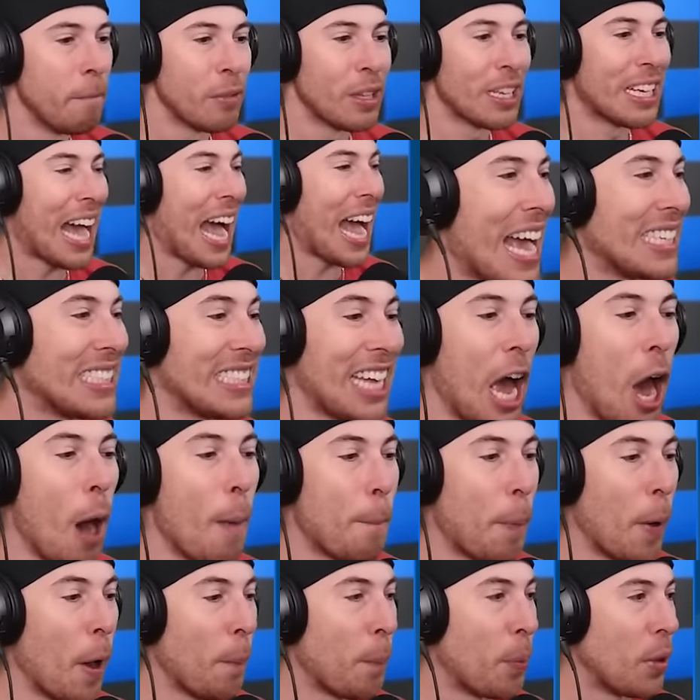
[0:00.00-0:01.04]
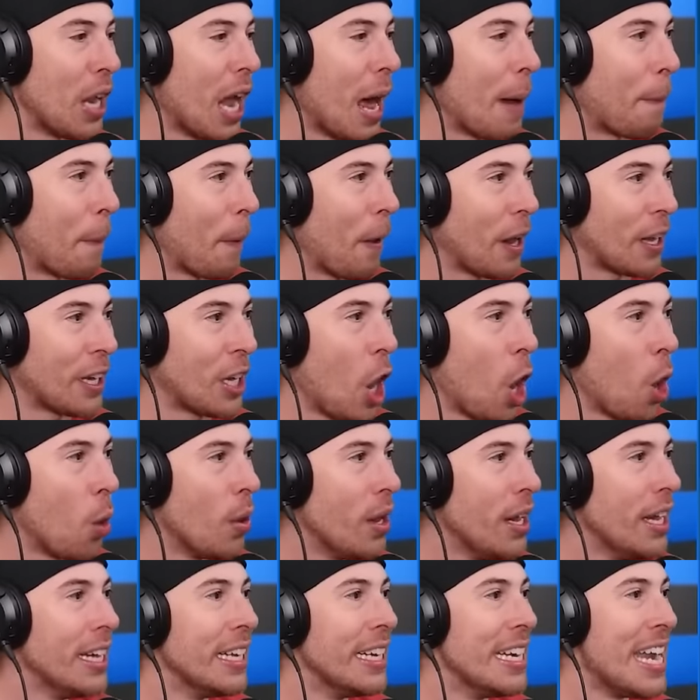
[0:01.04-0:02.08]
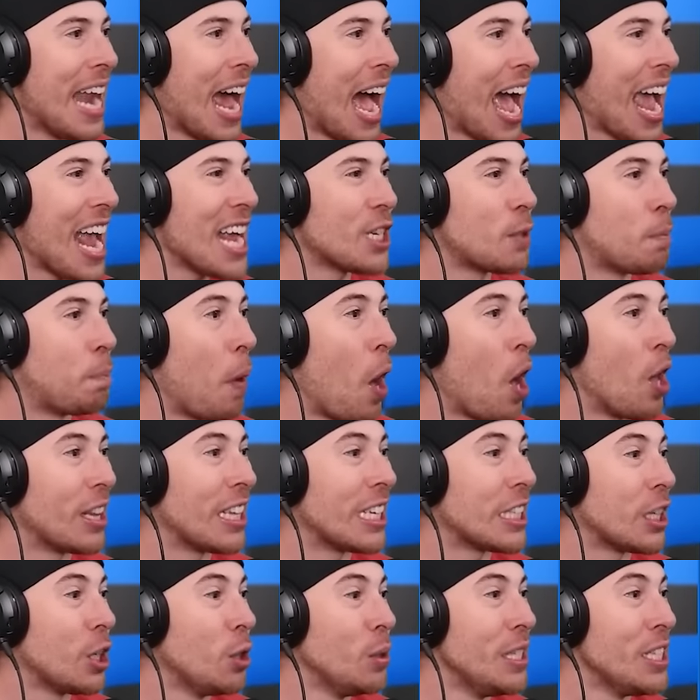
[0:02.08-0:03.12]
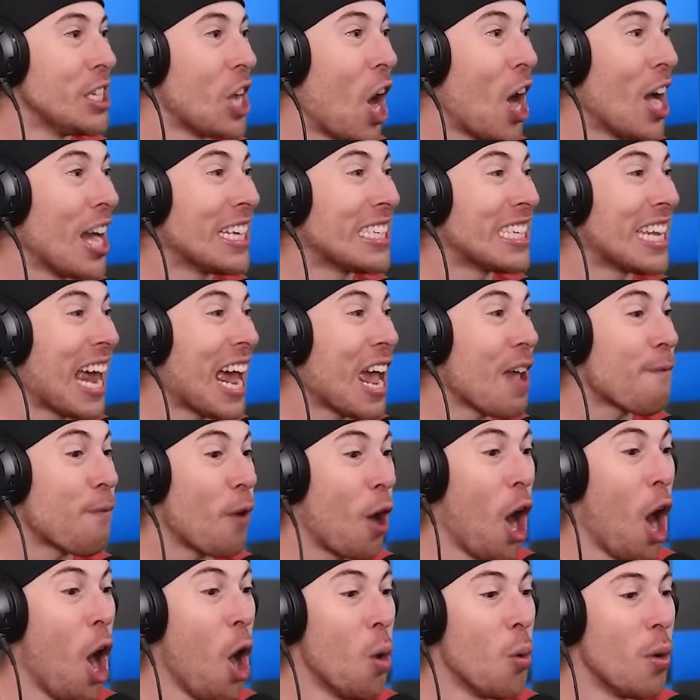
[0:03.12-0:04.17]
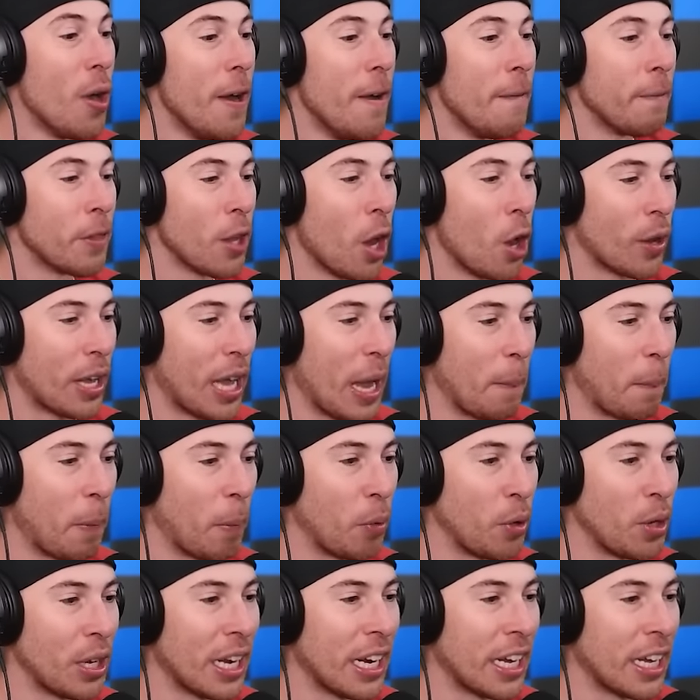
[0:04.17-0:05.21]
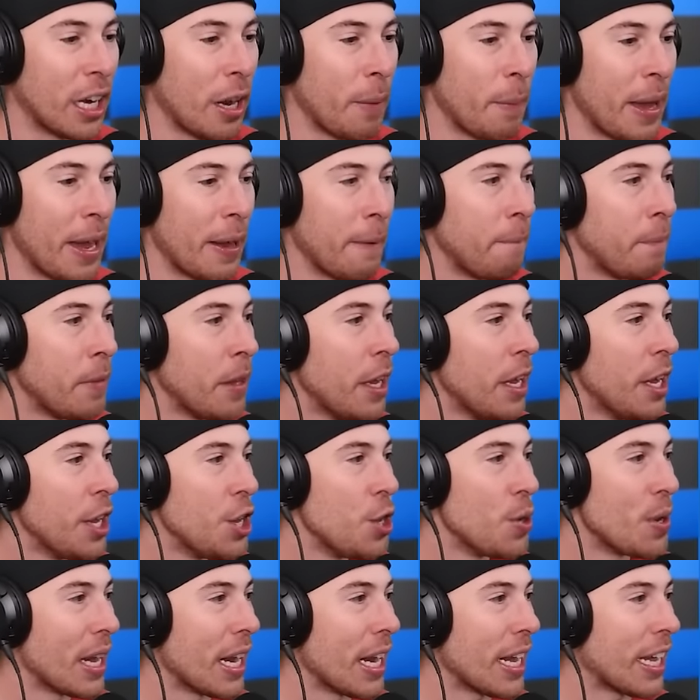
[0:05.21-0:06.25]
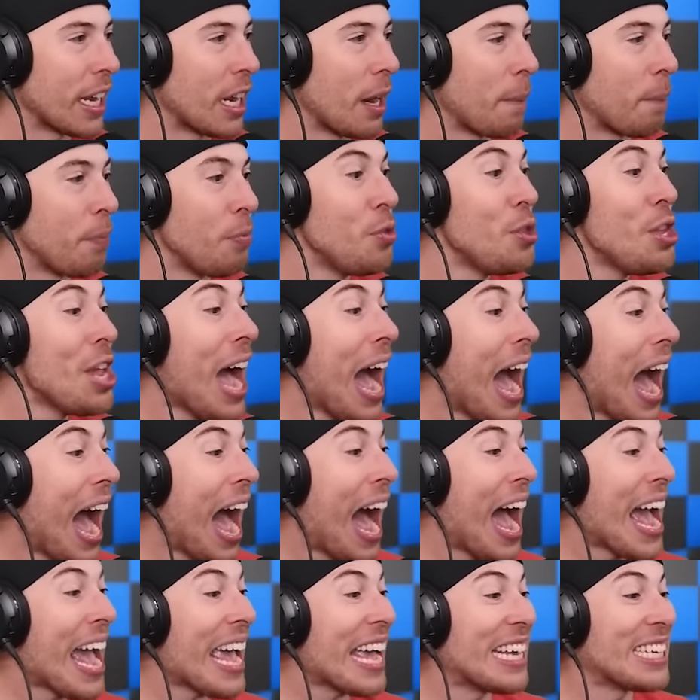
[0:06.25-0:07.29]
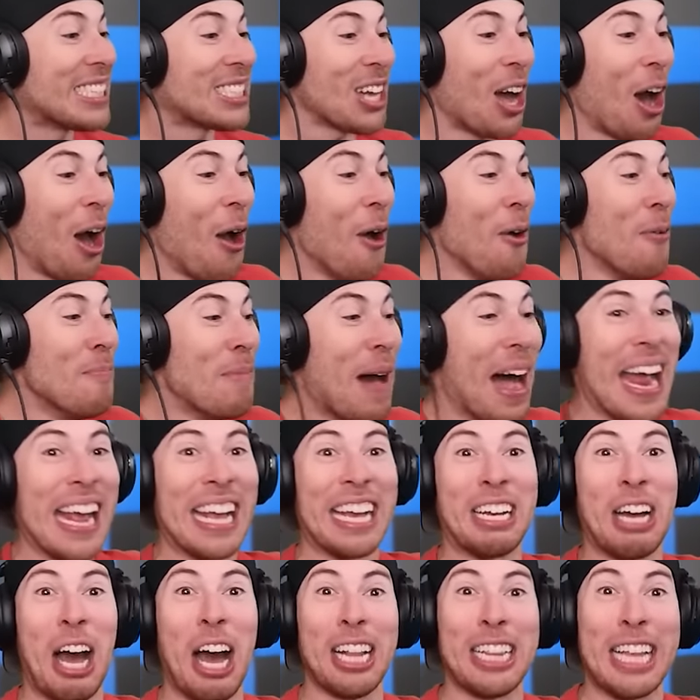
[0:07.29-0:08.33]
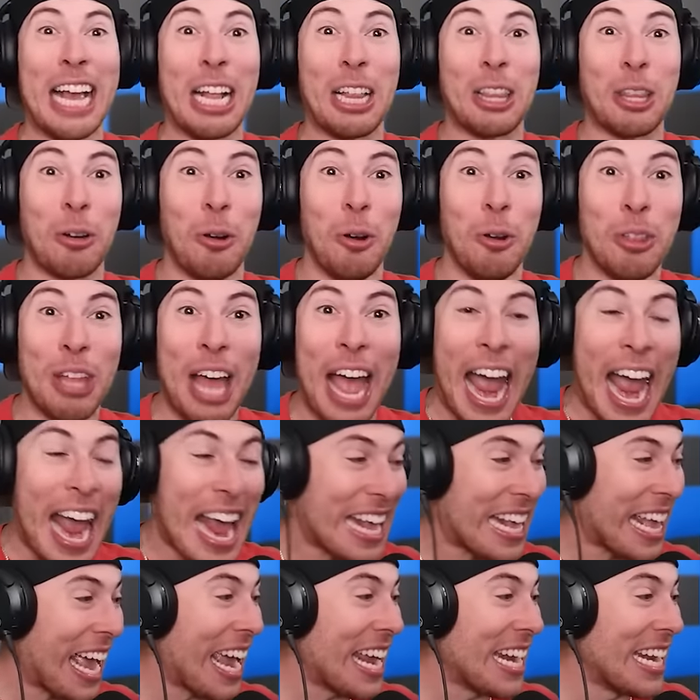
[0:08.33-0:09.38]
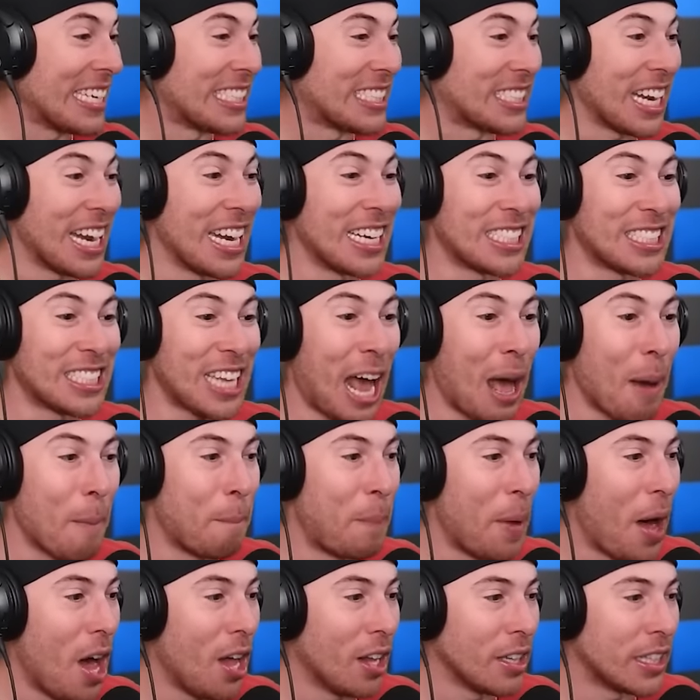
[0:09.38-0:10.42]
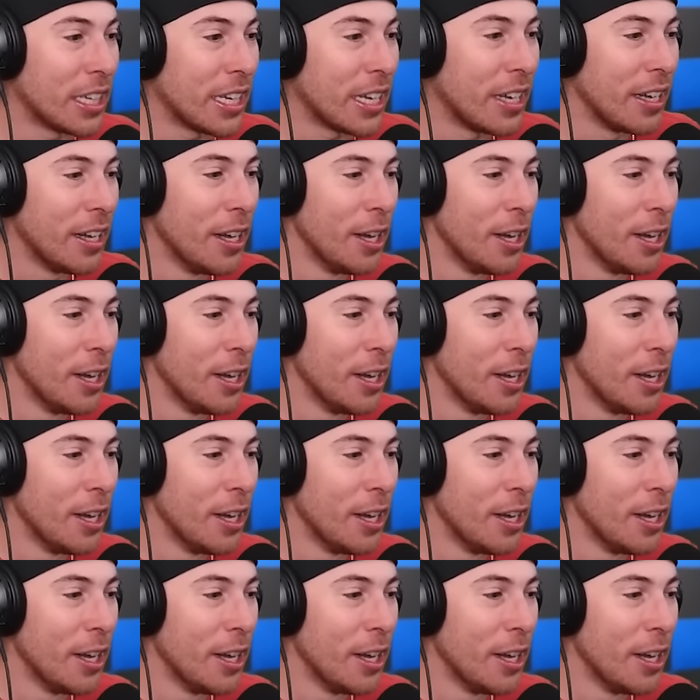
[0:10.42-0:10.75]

Guys, help Purple up. Go. Nice. Baldi's losing all his life. Oh. Okay, Purple, you got to get up, man. You got to get up. Nice. Oh, my God. They threw the AK and stopped Baldi.